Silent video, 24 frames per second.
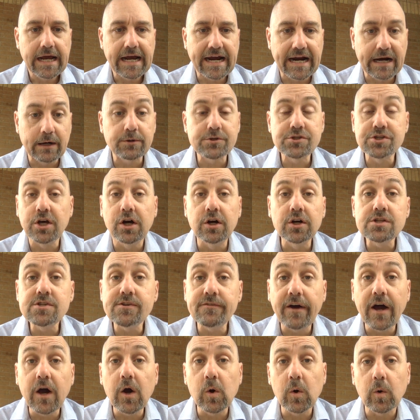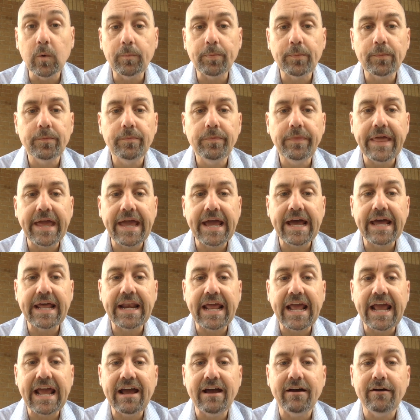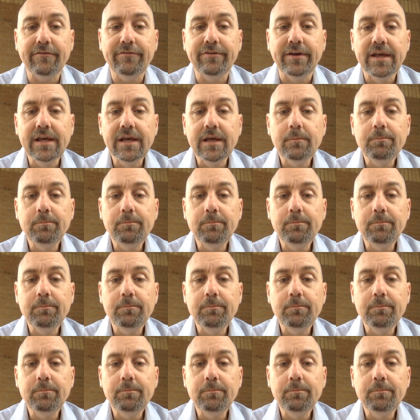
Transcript: our songs of hope that have